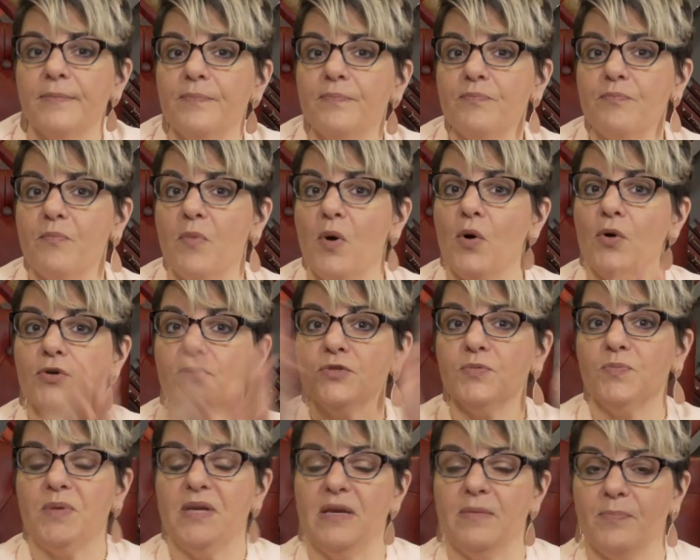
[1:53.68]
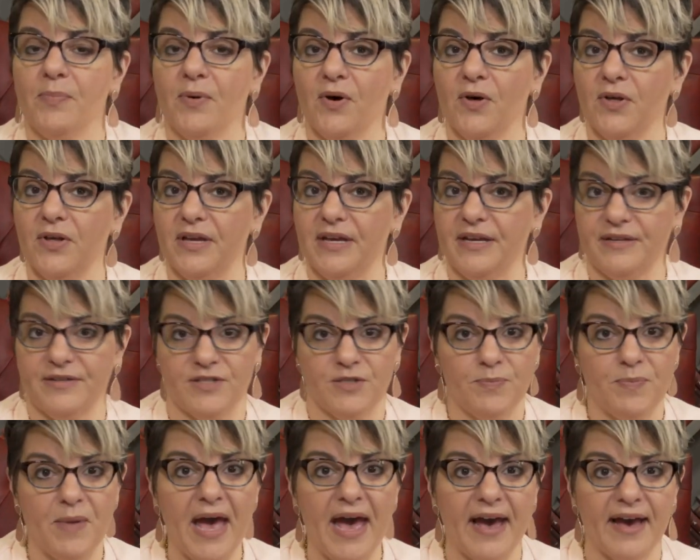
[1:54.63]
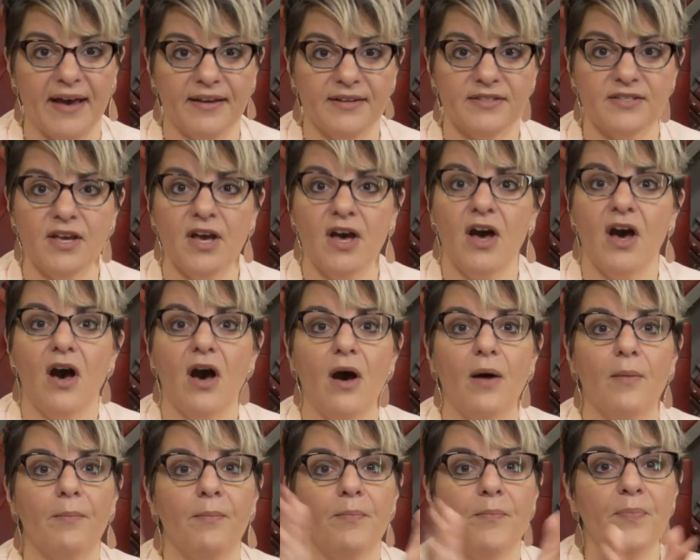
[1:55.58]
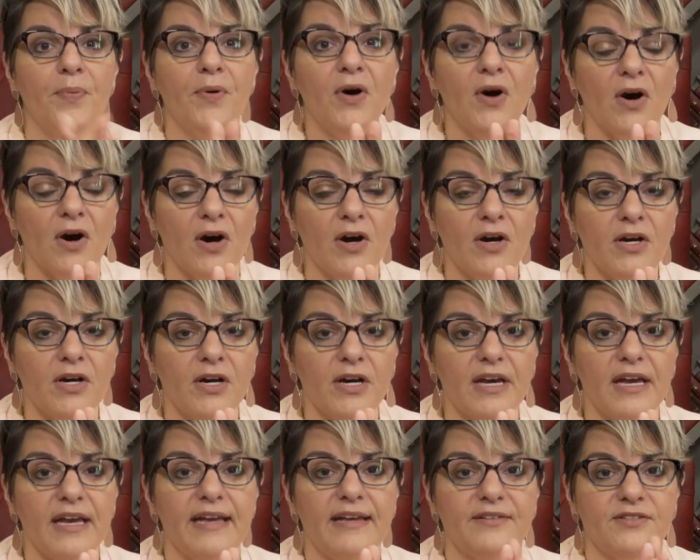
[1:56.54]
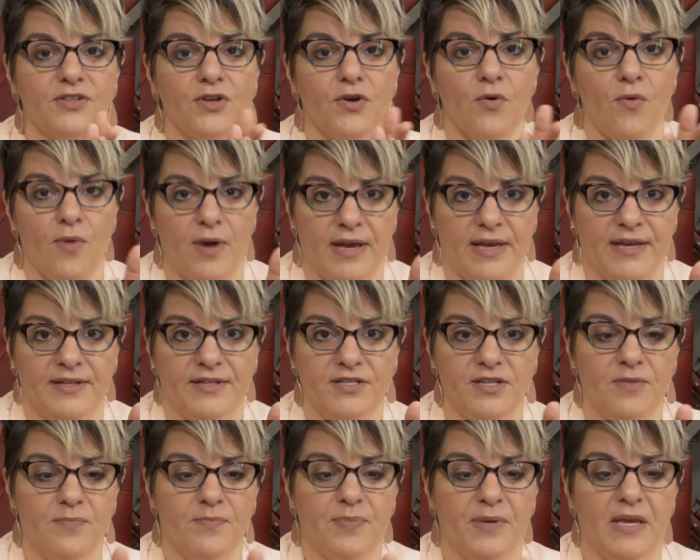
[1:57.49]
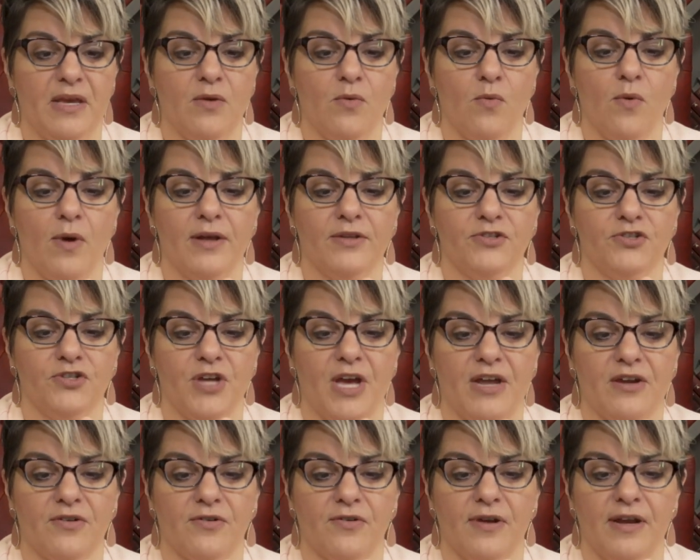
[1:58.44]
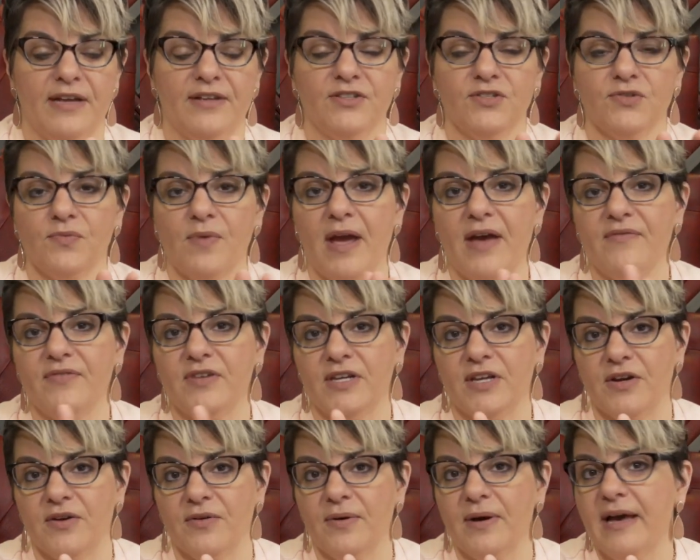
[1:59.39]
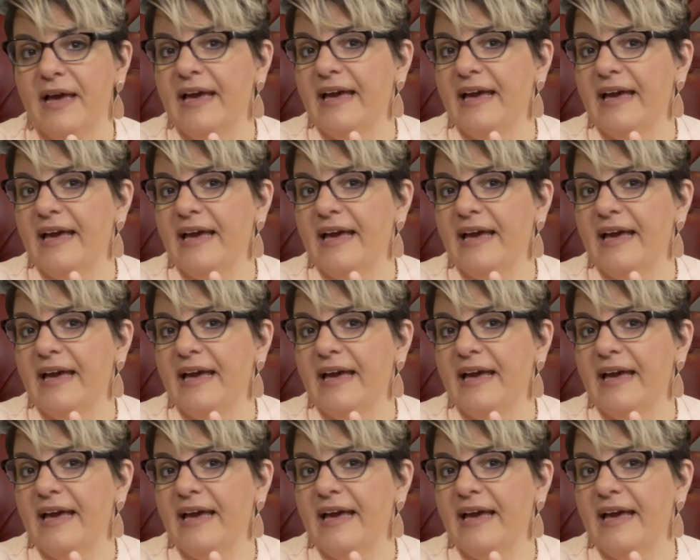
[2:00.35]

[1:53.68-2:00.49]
Most people expect a book is going to be what generates revenue.